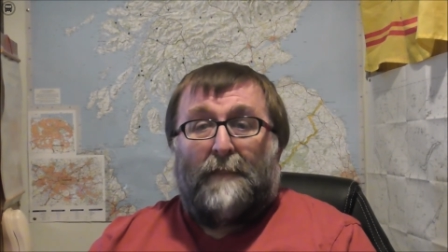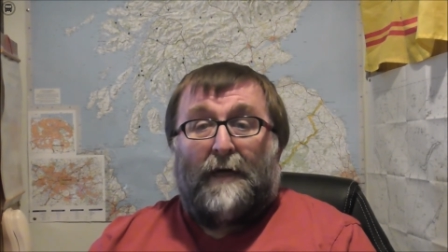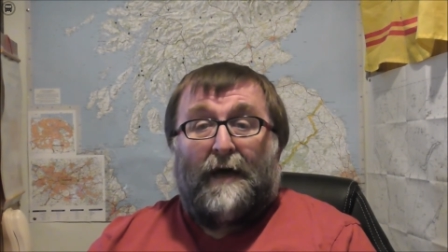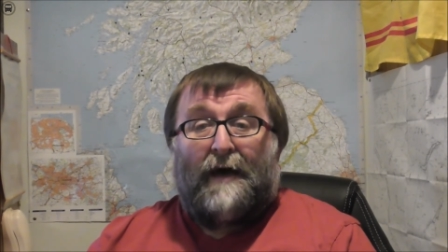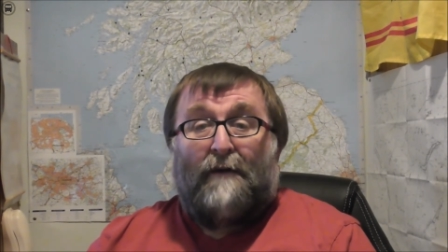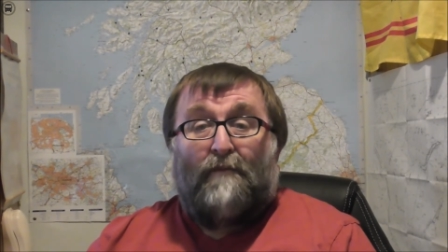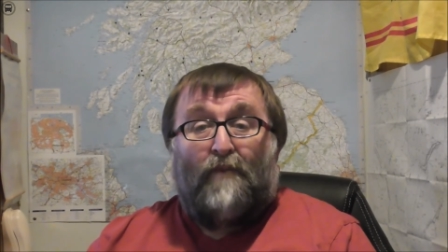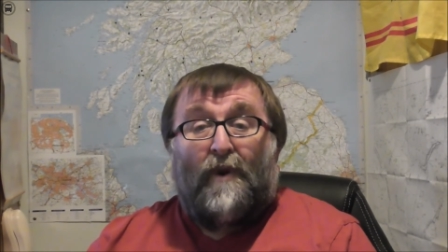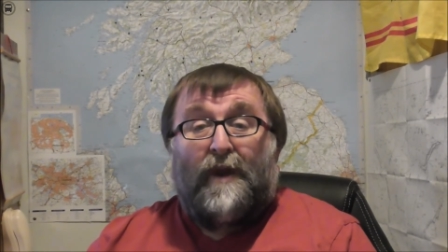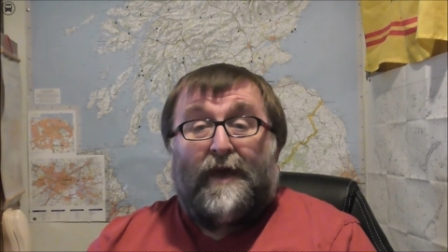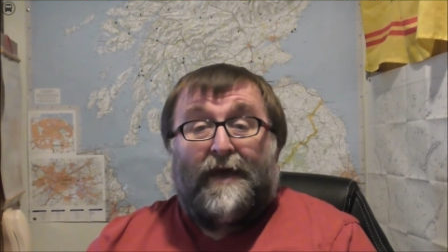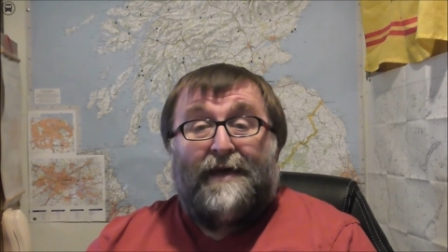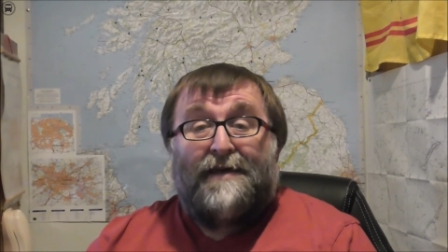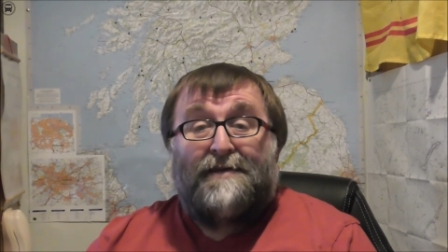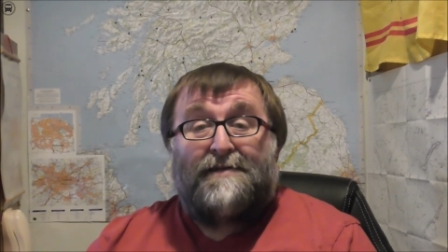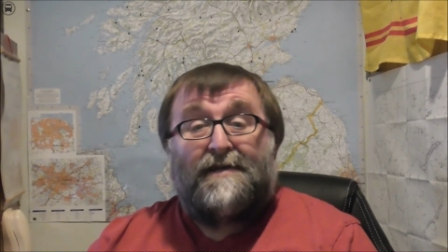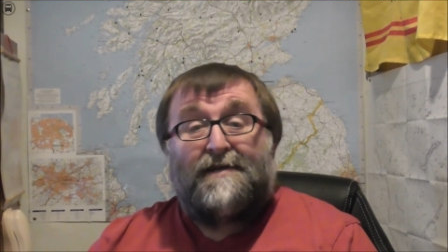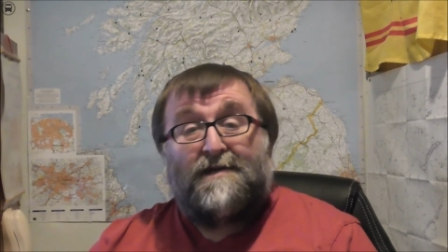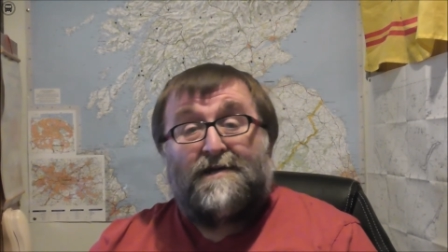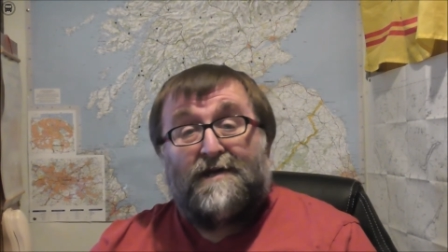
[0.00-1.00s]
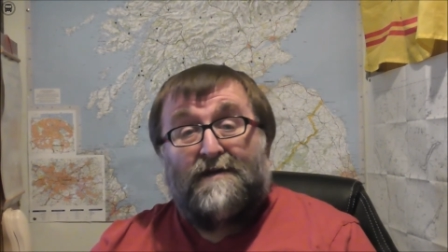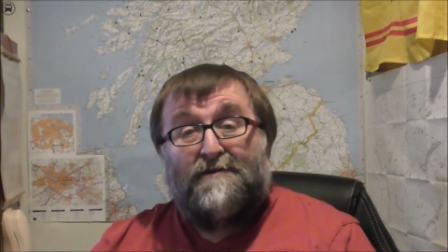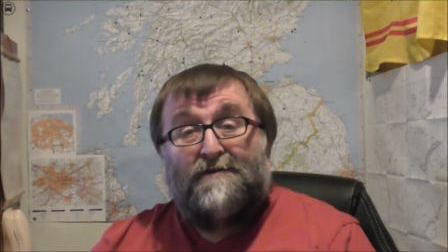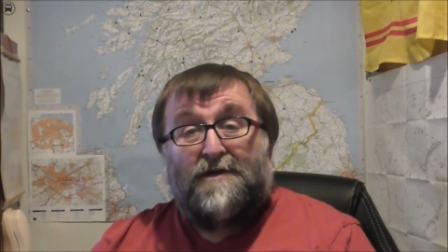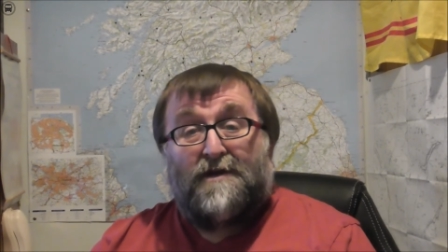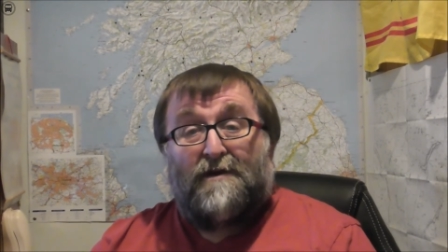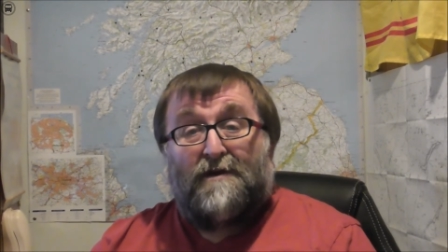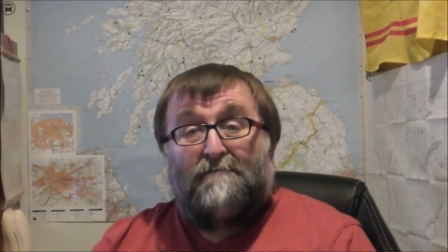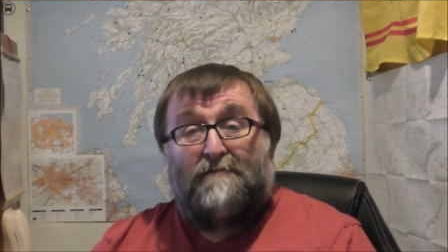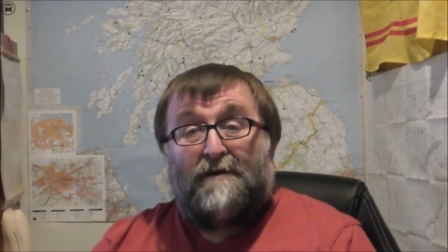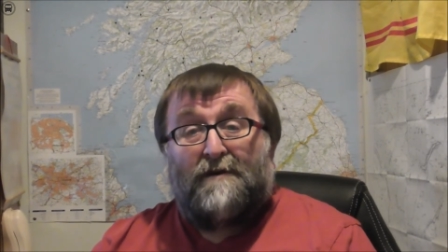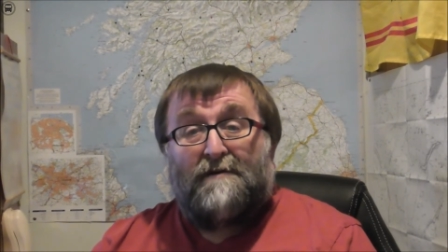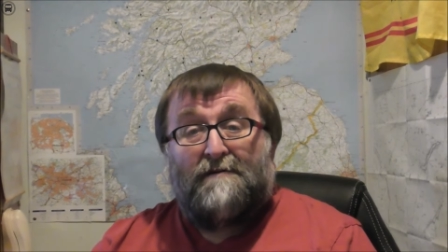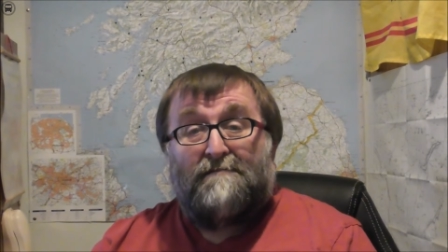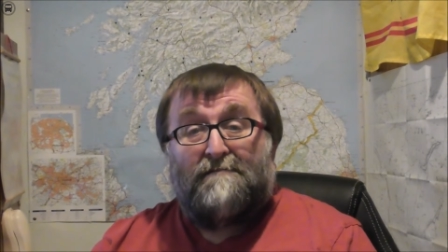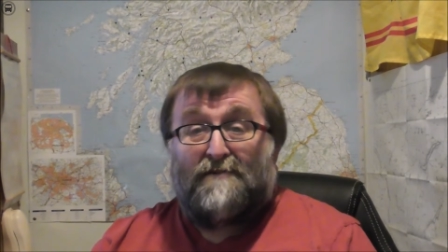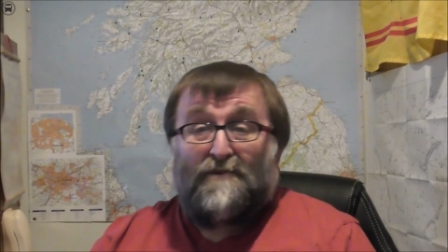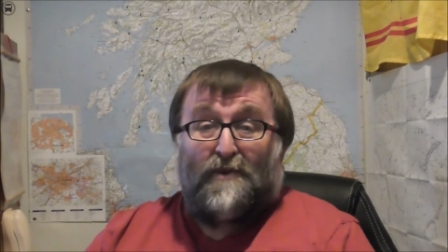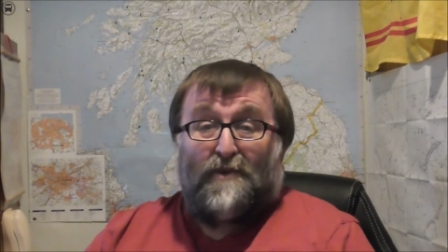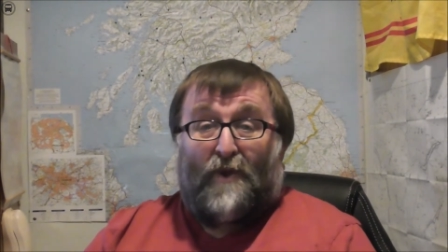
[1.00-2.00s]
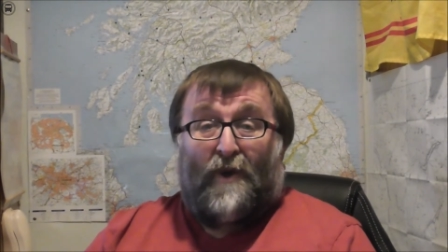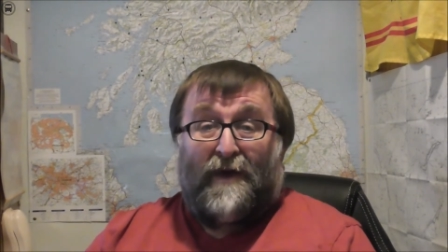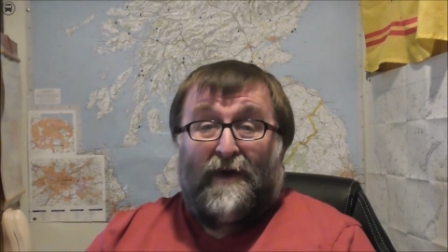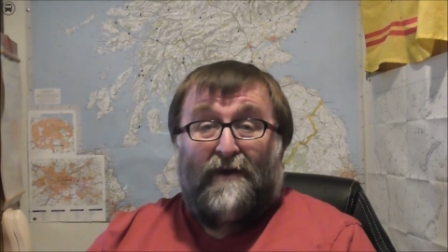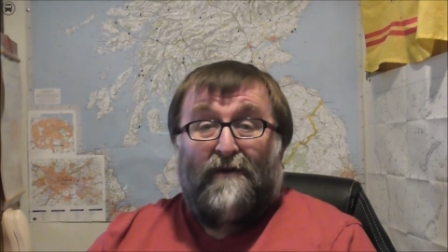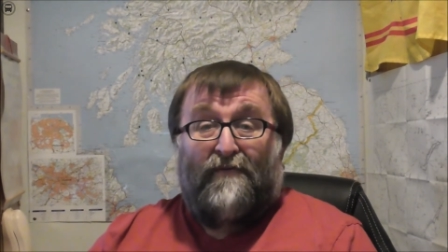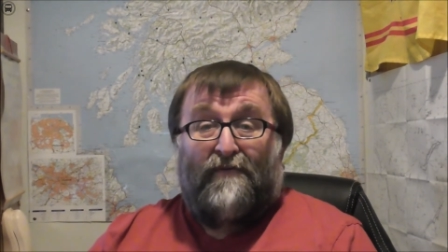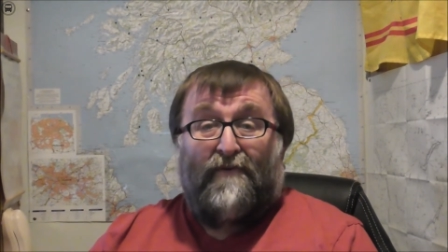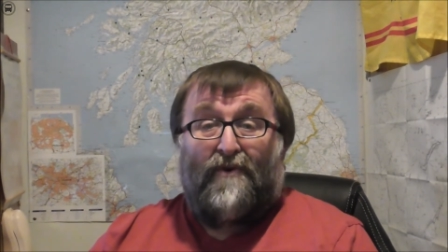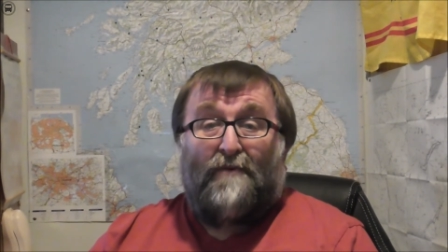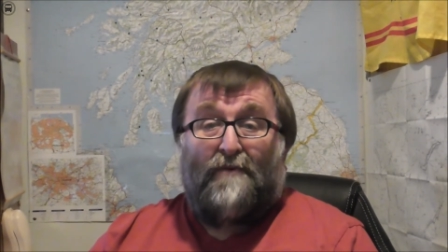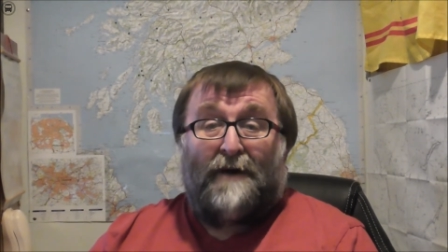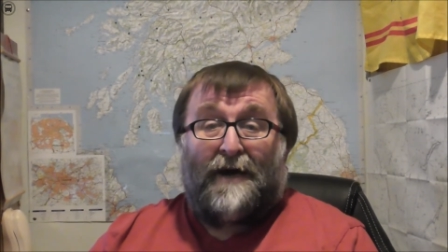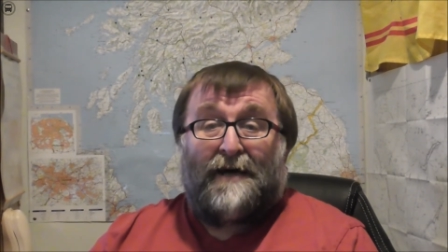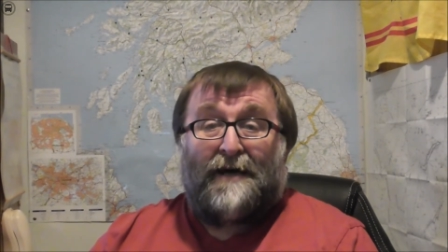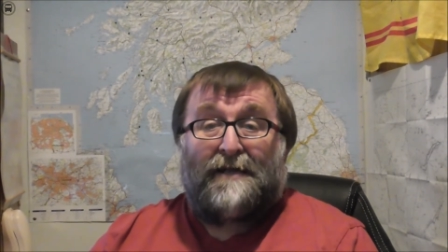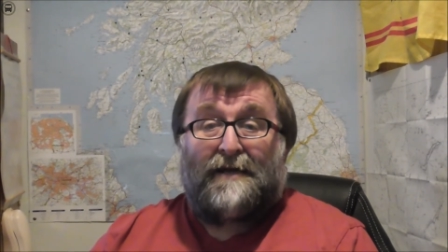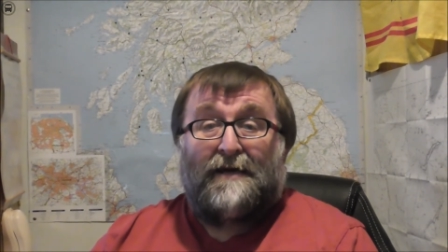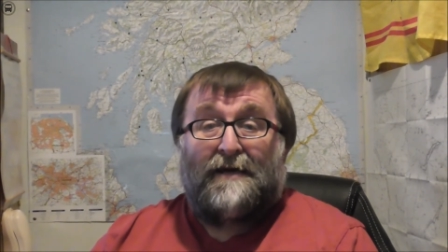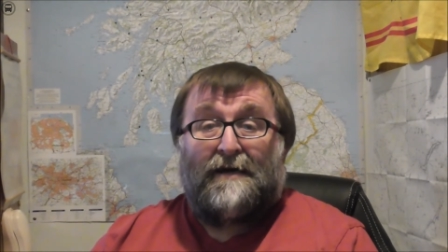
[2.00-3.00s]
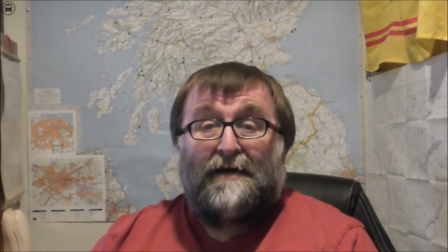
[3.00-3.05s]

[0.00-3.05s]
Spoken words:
And what it is YouTube doesn't like your format.